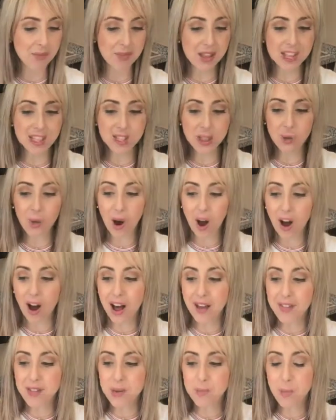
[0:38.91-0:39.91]
So
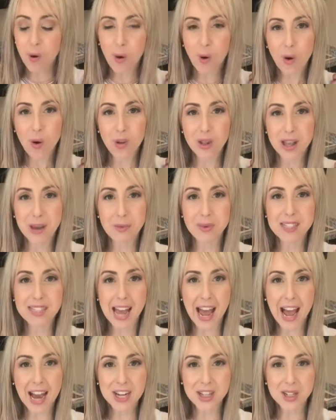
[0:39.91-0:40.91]
on the poll, it was
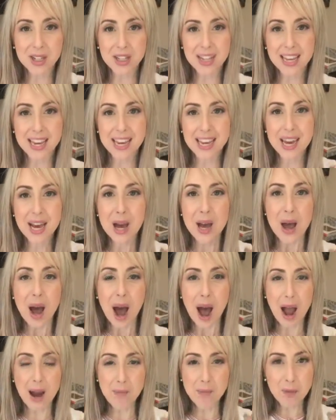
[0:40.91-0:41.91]
actually
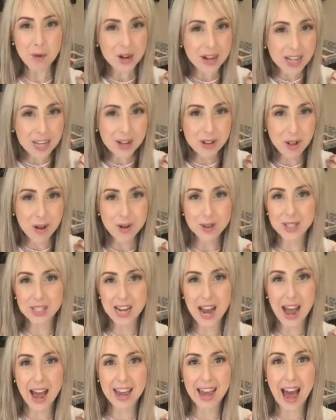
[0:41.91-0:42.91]
a pretty close
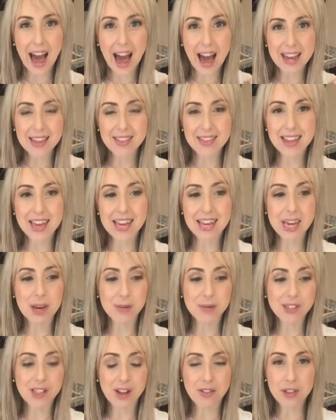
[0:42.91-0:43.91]
tie, I think. It
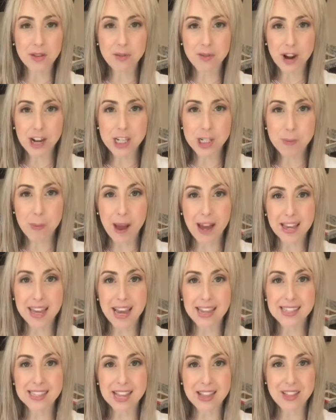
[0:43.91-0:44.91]
was on the French
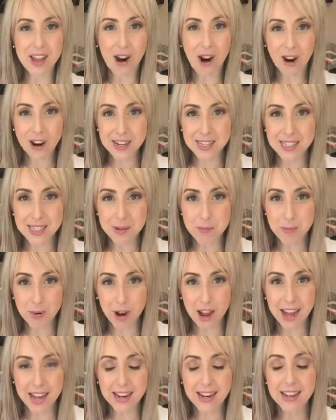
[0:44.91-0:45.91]
baguettes and the artisan
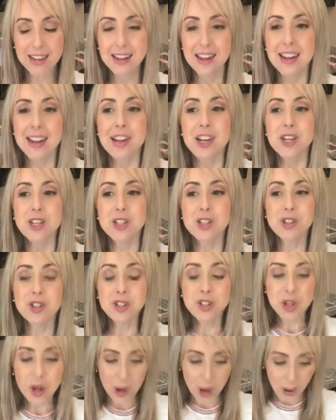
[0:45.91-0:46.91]
bread.
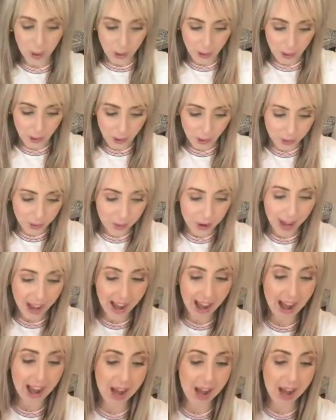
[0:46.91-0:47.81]
So